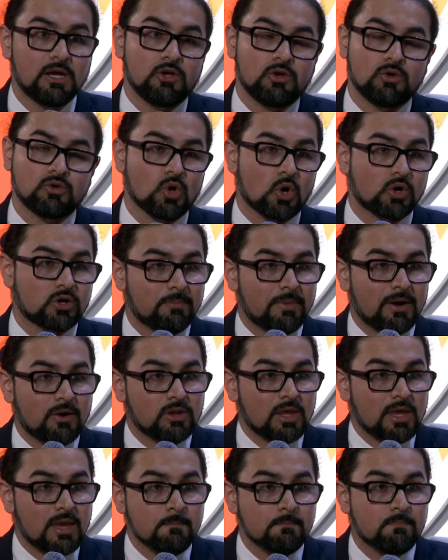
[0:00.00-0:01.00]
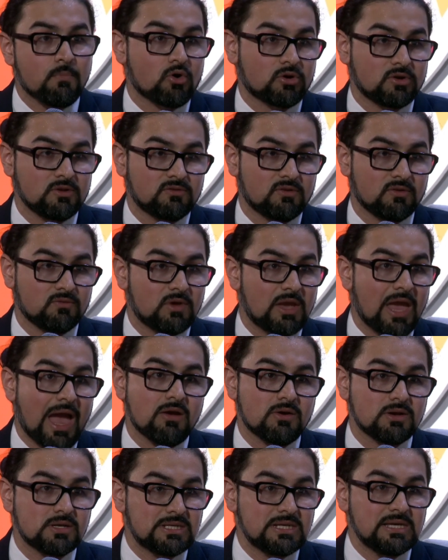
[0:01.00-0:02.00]
You talked about the importance of
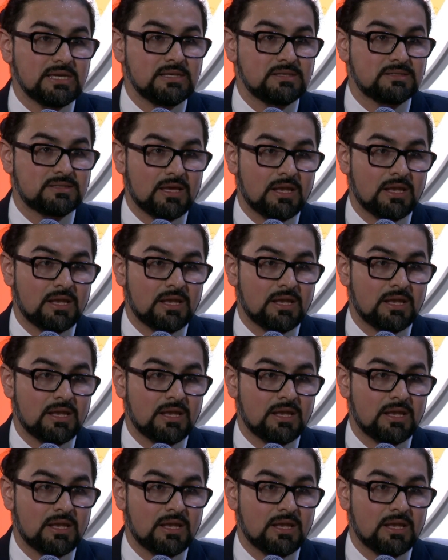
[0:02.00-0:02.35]
guarantees